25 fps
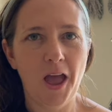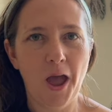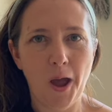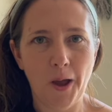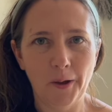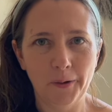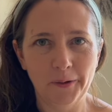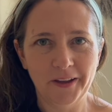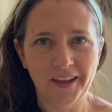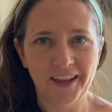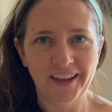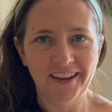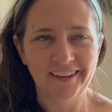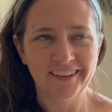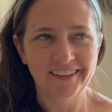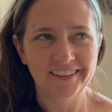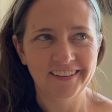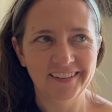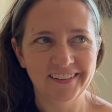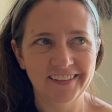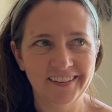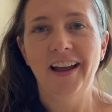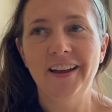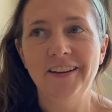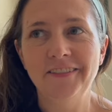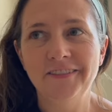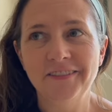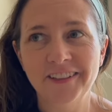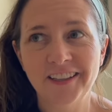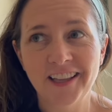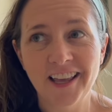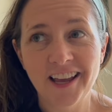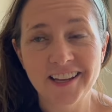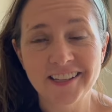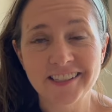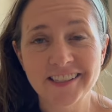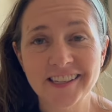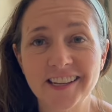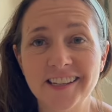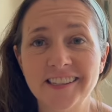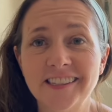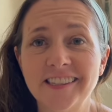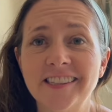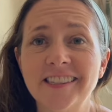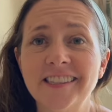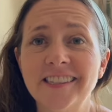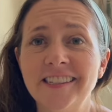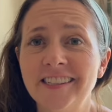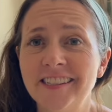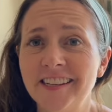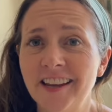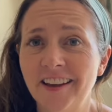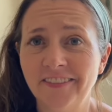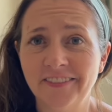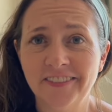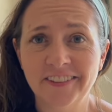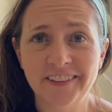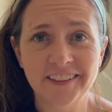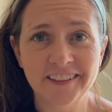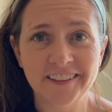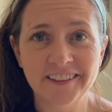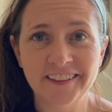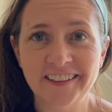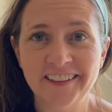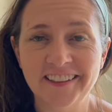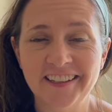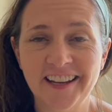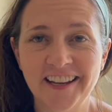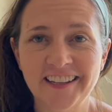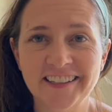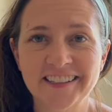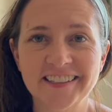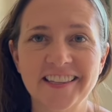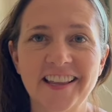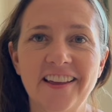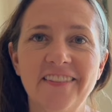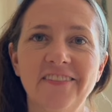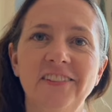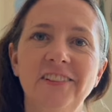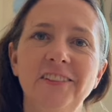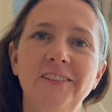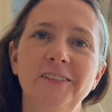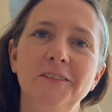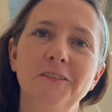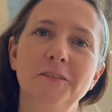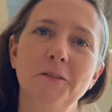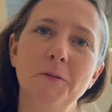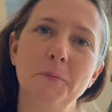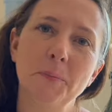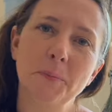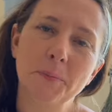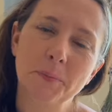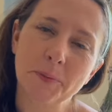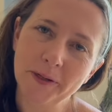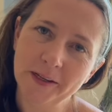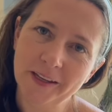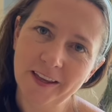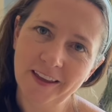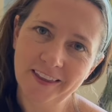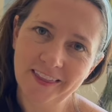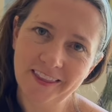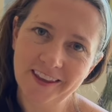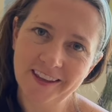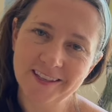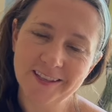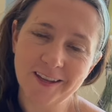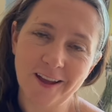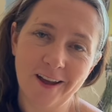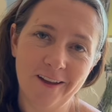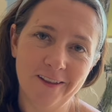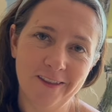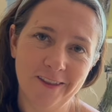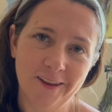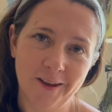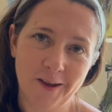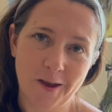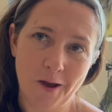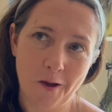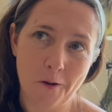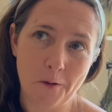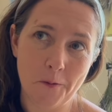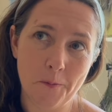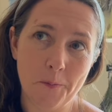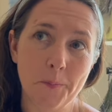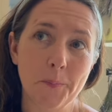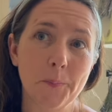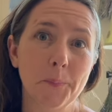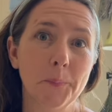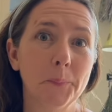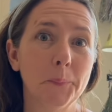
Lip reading: Okay. I realize it's definitely next level bringing these on the go.